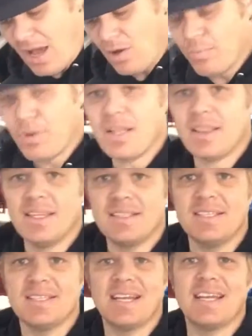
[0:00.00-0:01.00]
out, but
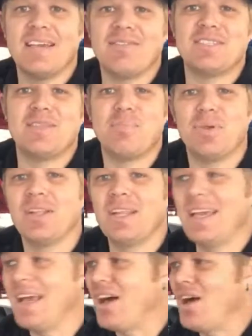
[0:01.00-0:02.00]
this is gonna give us the
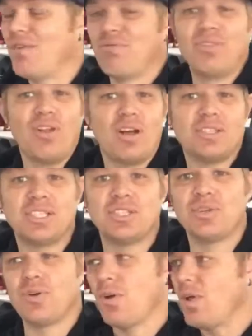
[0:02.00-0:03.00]
ability of launch
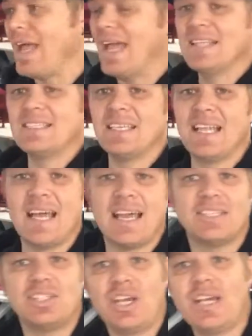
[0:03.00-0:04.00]
control,
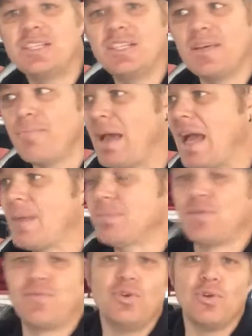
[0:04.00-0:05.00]
anti-lag, changing the
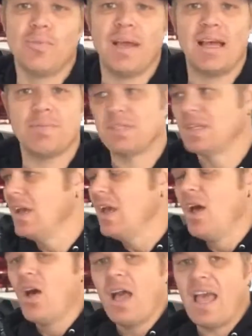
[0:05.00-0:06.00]
maps, fuel maps,
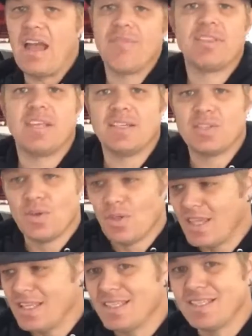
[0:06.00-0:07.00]
everything. So
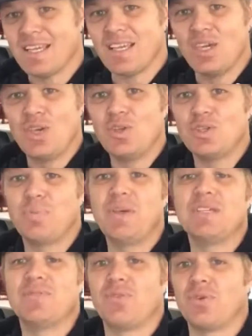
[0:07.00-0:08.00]
this is a huge
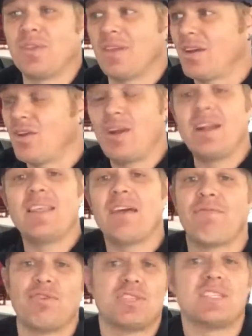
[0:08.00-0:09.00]
piece with creating
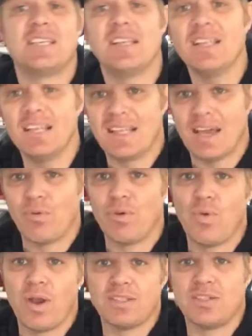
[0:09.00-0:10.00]
that versatility that we
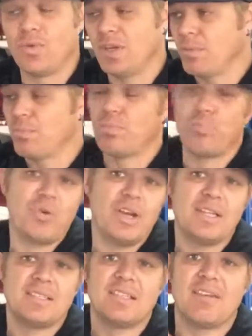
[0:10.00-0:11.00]
wanted to. We can
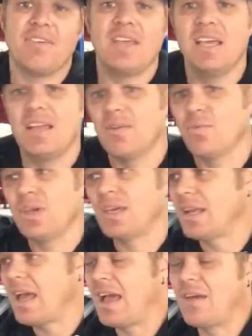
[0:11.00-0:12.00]
bring stuff in, we
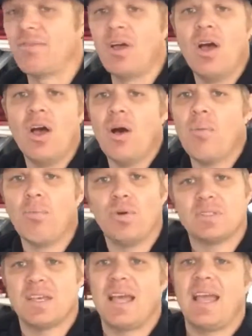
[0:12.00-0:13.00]
can have
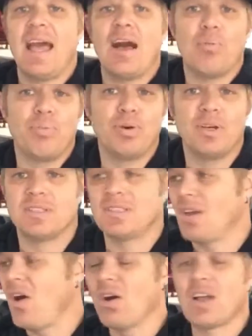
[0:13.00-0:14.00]
multi
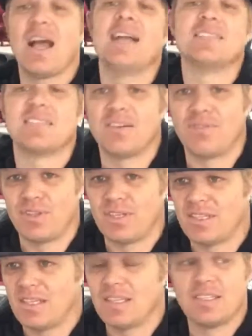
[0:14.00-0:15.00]
outputs, all kinds of stuff with
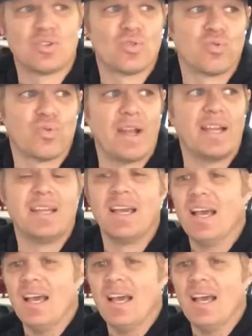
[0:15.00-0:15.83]
this thing. It's great.